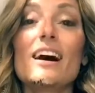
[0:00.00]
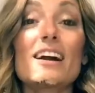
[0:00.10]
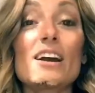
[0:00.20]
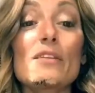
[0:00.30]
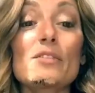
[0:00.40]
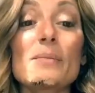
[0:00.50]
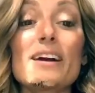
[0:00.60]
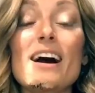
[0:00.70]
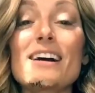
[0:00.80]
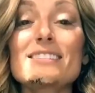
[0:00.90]
I covered my
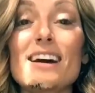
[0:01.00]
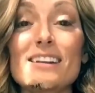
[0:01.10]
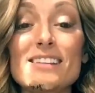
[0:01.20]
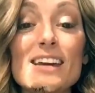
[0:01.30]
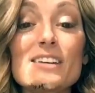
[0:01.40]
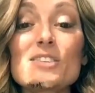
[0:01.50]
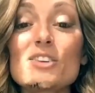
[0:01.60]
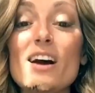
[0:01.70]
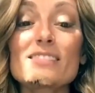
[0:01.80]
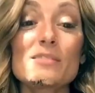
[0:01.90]
eyes, got a tetanus
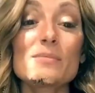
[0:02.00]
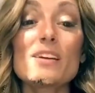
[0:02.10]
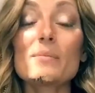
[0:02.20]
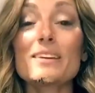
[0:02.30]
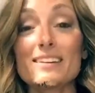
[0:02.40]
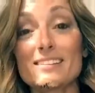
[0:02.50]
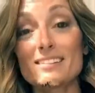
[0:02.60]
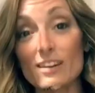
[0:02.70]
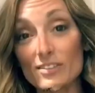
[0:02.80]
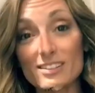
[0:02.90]
shot, some numbing, and
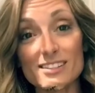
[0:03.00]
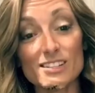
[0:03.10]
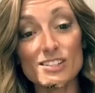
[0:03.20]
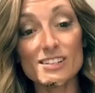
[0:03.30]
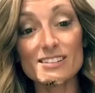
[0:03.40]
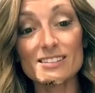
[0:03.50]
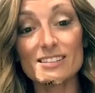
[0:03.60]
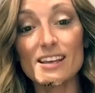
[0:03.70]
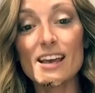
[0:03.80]
7 stitches.